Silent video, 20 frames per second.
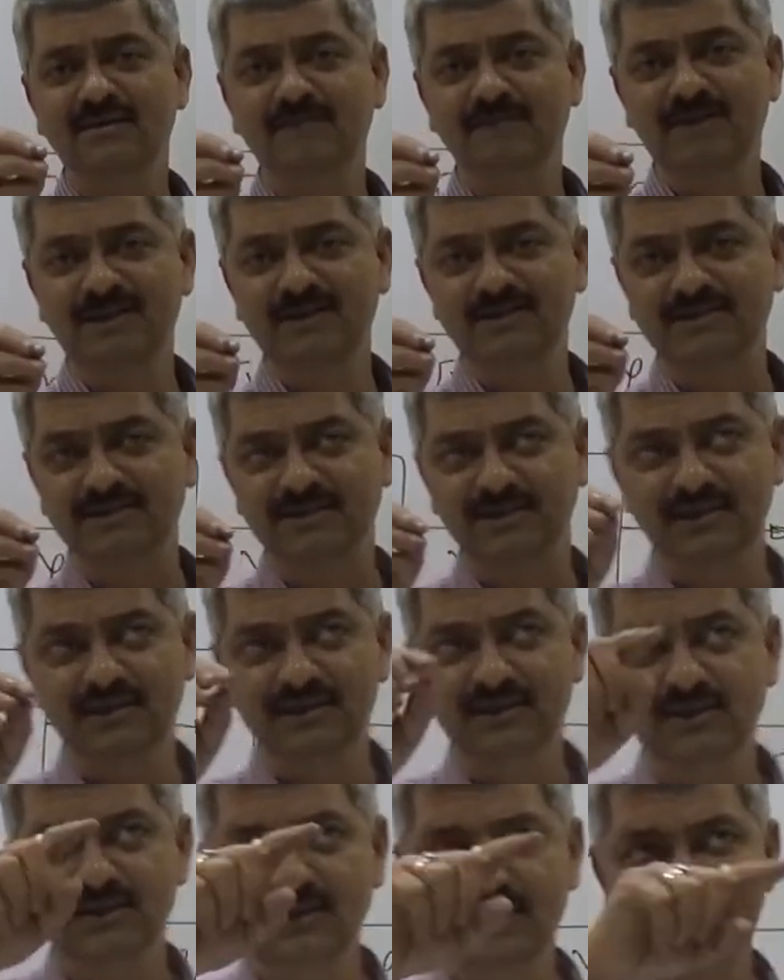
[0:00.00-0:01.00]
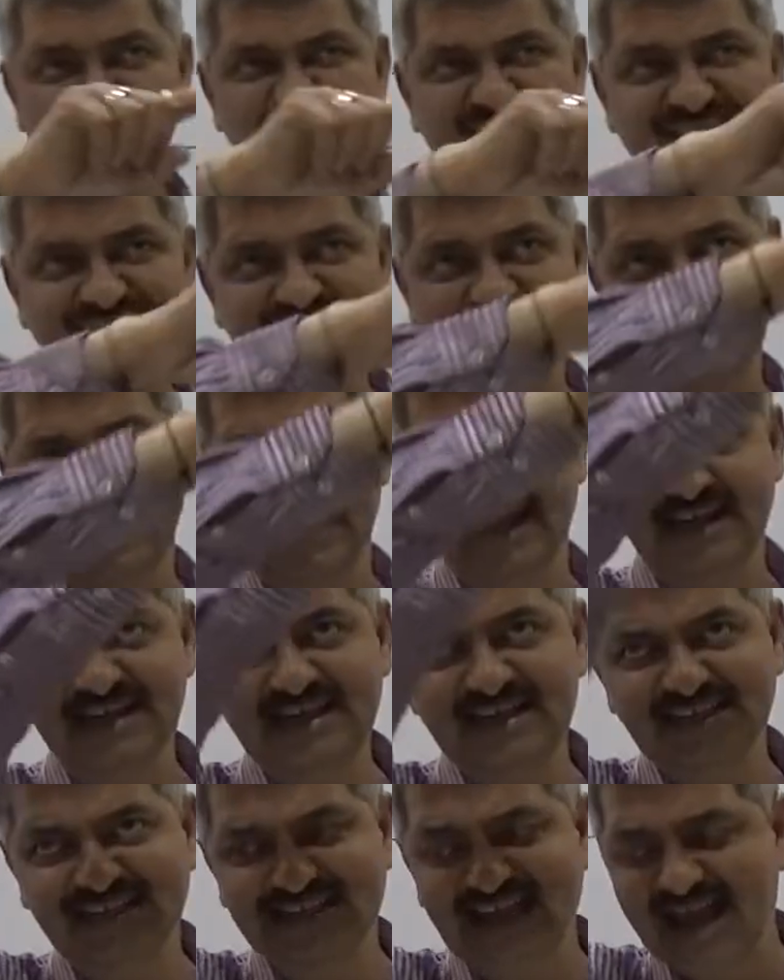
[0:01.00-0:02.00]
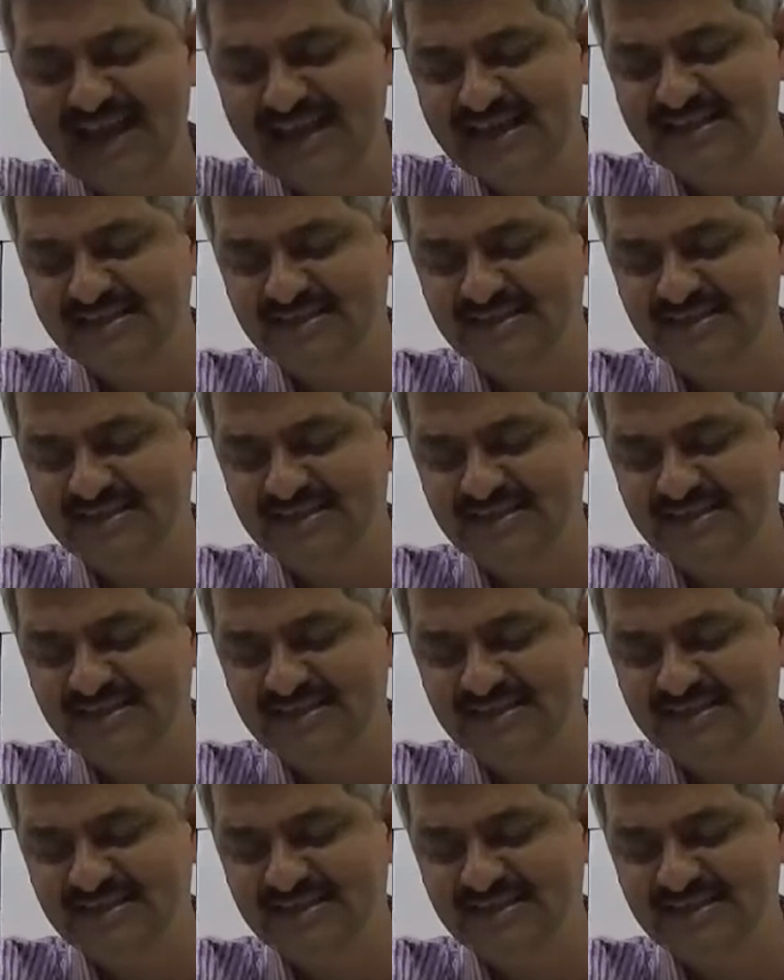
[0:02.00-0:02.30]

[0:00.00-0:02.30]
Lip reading: means this entire